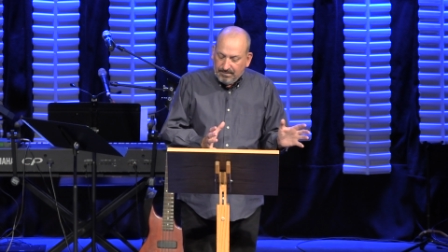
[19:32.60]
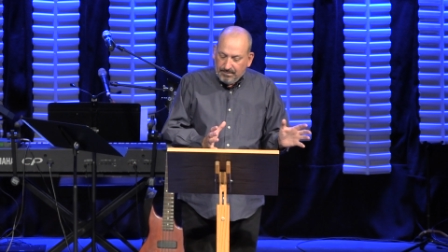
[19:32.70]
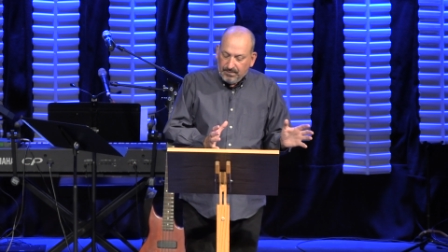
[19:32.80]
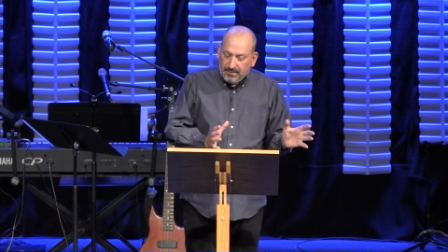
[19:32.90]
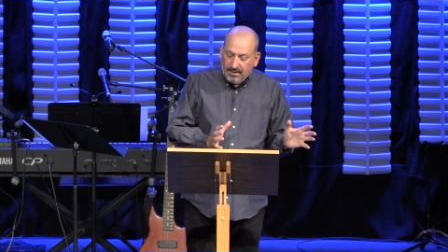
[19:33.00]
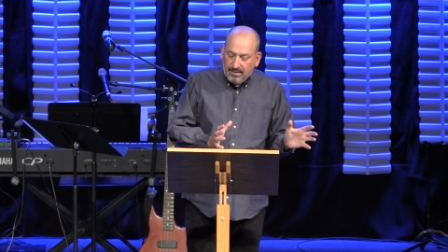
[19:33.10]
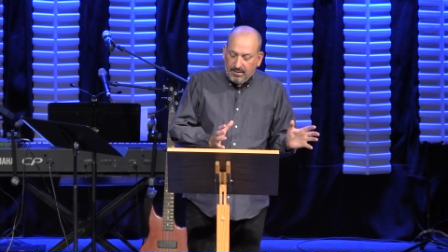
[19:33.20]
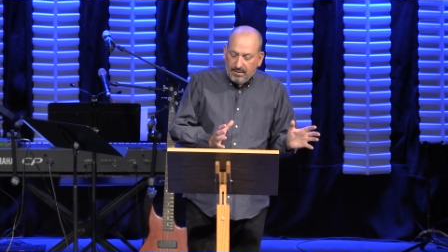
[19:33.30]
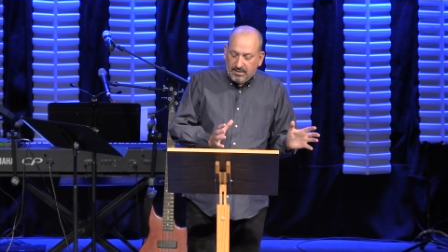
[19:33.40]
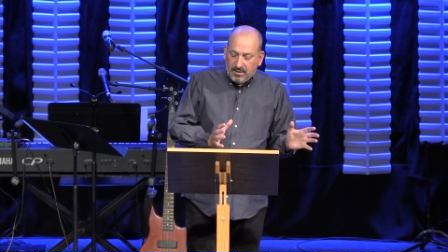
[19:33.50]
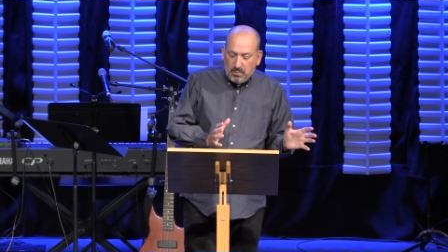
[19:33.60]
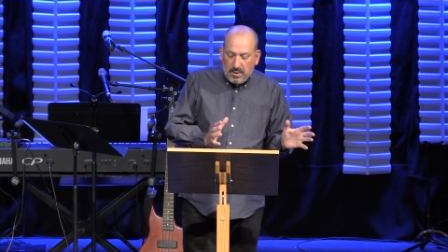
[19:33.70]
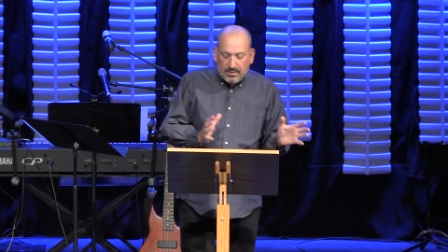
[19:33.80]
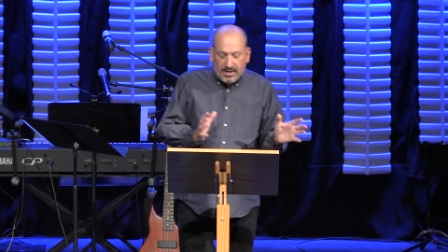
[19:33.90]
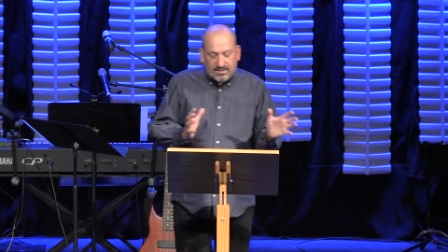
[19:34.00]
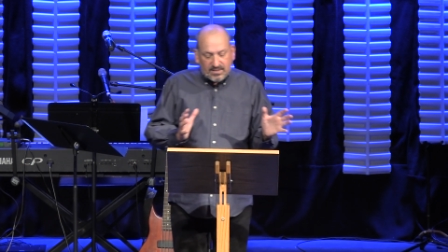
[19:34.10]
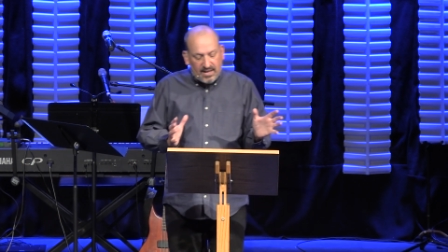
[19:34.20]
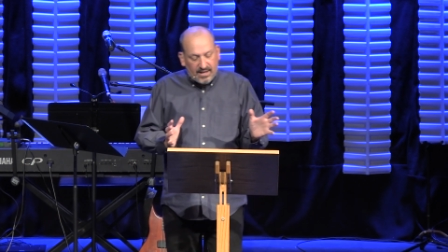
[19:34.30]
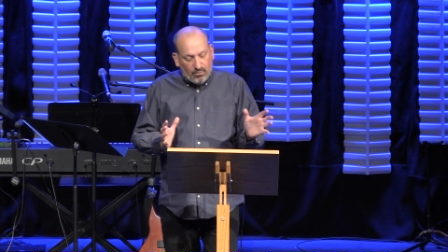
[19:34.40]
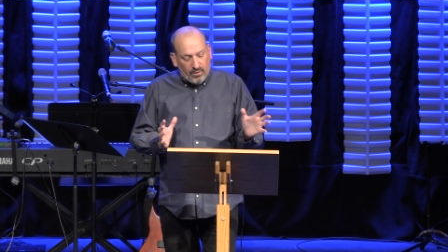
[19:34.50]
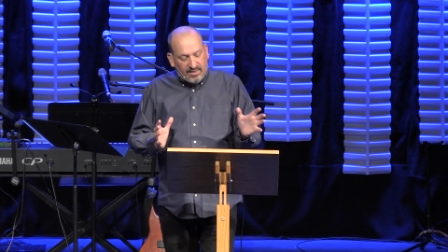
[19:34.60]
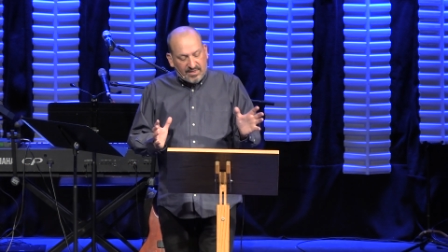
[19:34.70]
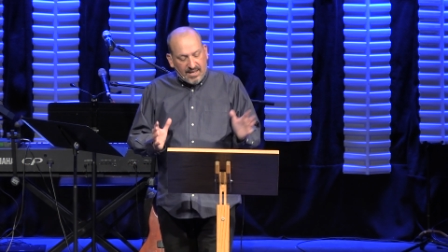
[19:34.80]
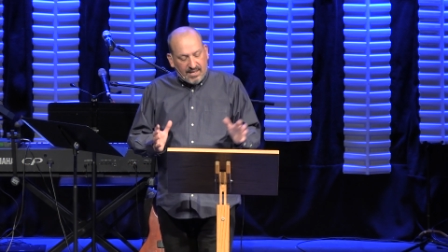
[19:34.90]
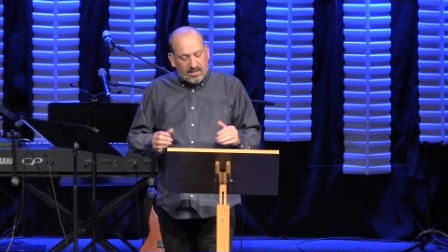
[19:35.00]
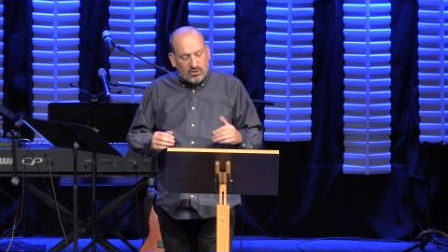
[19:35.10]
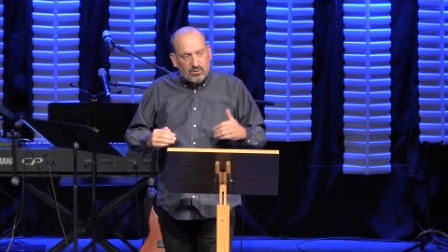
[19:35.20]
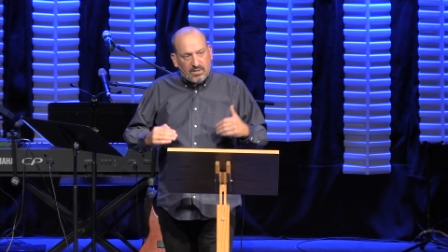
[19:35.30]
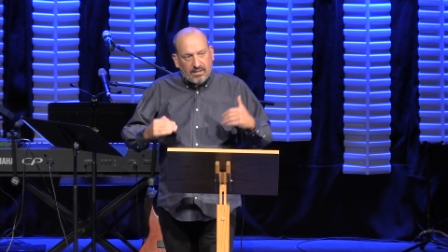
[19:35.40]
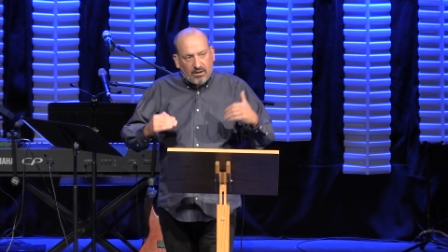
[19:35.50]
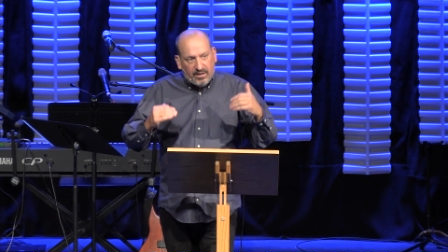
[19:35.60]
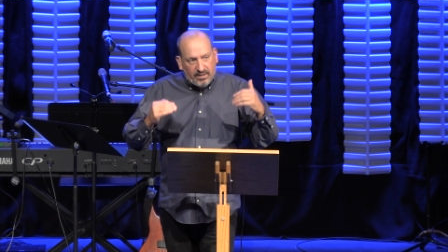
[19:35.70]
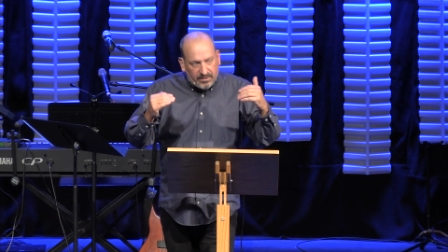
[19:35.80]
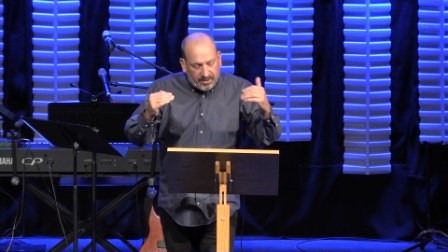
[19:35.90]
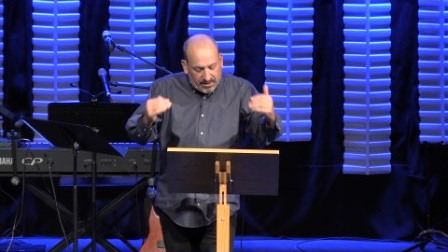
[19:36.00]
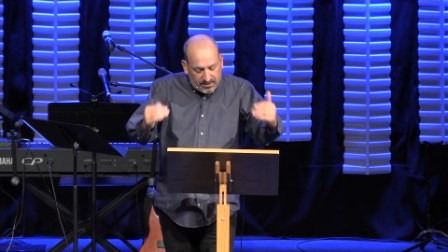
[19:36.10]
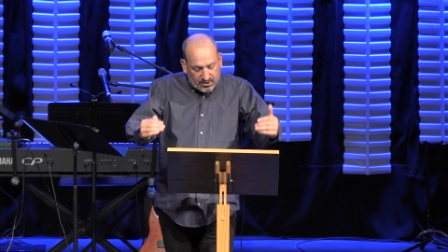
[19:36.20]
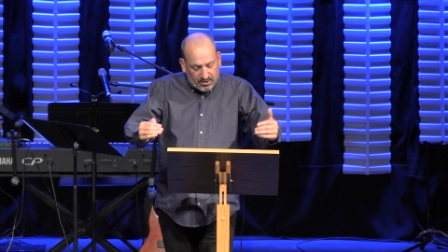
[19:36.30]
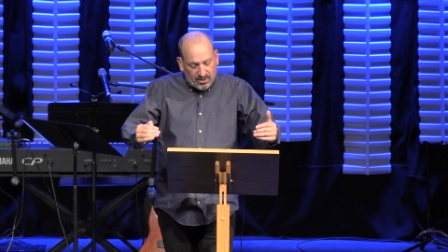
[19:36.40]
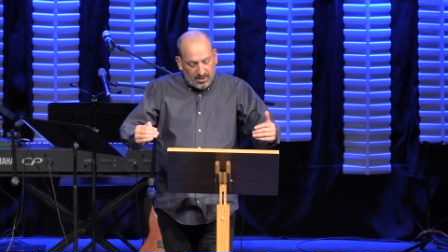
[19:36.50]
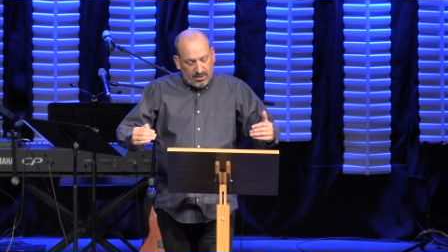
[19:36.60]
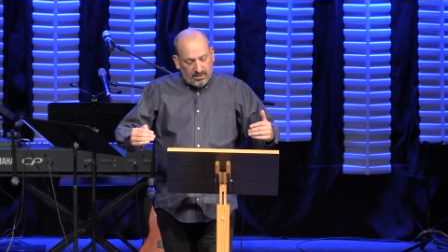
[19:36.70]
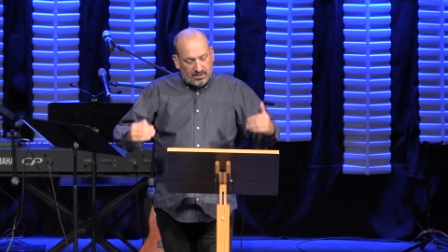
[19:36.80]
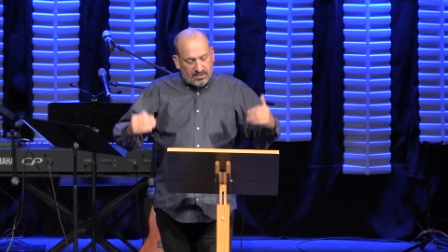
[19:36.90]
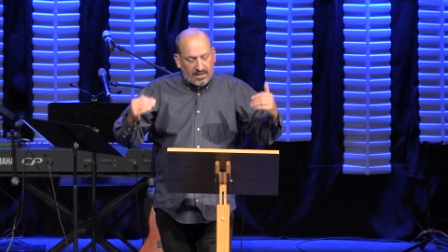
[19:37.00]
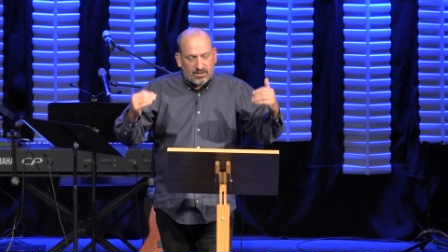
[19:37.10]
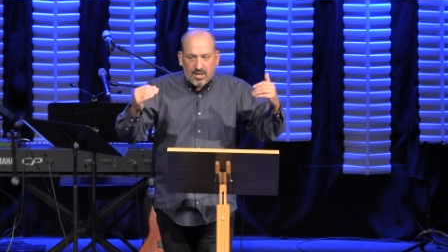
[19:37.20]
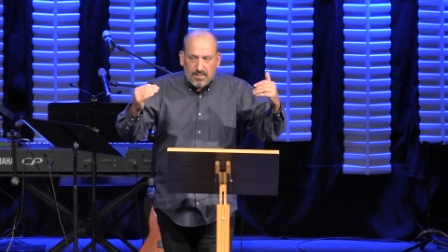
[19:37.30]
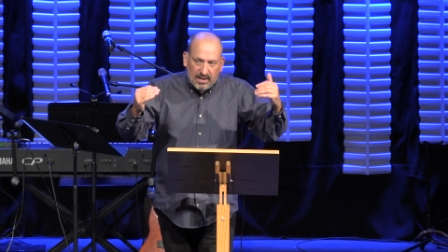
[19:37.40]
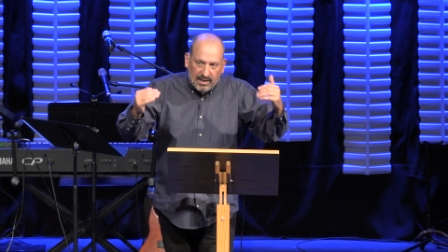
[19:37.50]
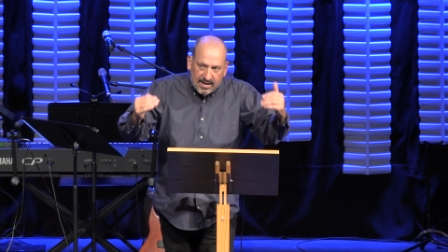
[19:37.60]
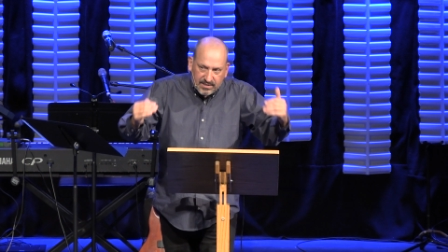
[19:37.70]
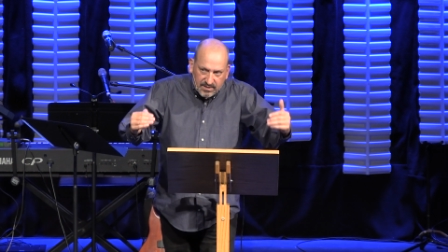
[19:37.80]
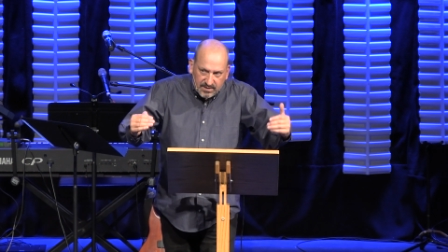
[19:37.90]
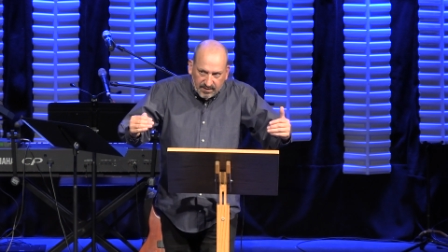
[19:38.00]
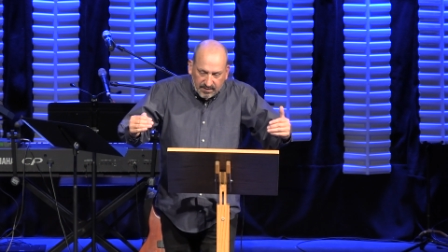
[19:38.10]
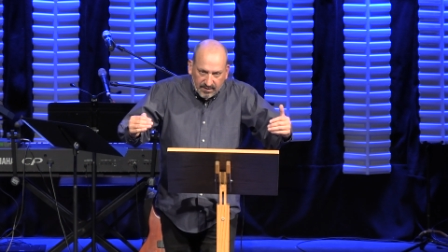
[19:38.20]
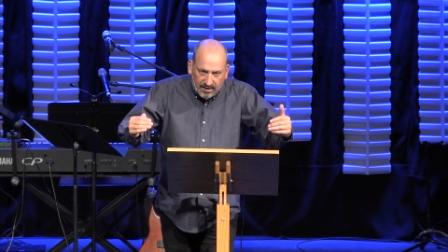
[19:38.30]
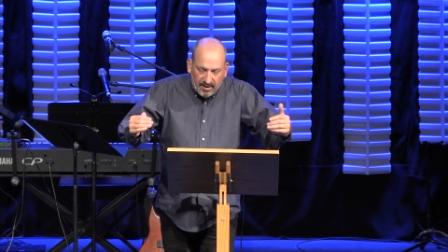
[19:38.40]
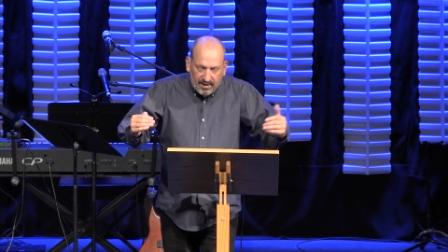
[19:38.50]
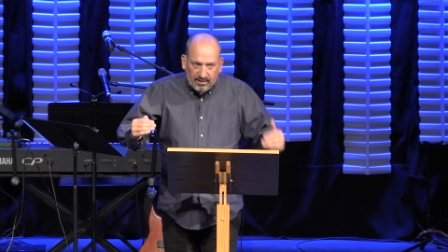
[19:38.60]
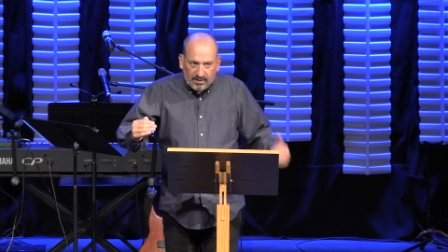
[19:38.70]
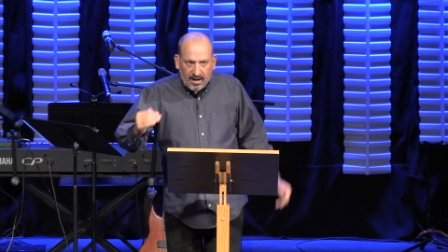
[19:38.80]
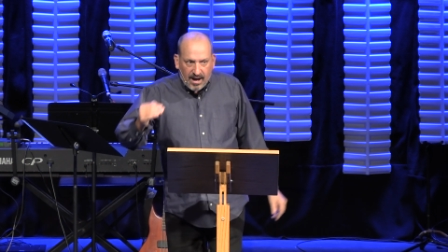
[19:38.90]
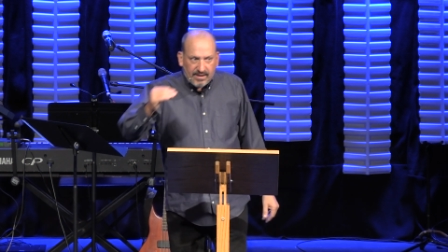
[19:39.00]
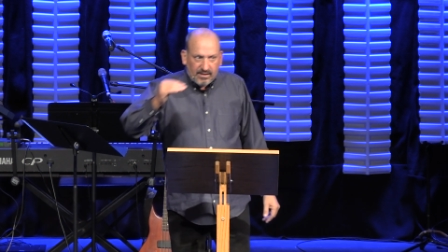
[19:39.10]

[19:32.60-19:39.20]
right? See, when people get sick, we think He's using their illness to teach them a lesson. God,